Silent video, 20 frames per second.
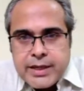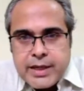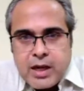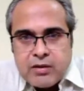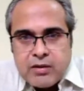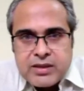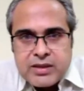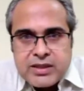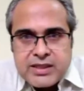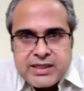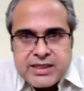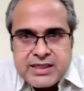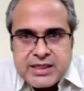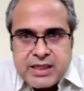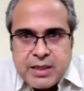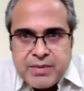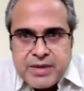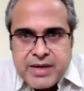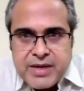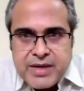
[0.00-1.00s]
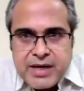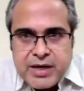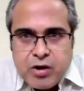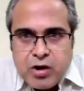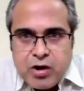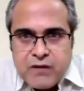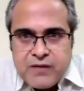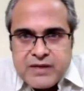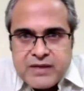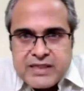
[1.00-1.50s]
Now, this is a summary, and
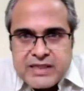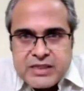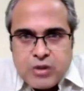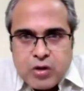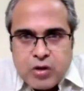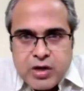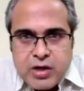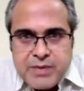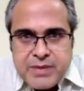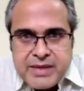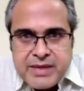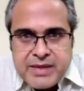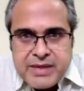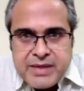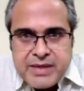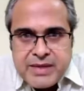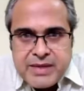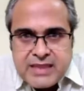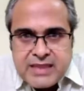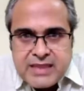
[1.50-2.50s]
all of this has already been discussed.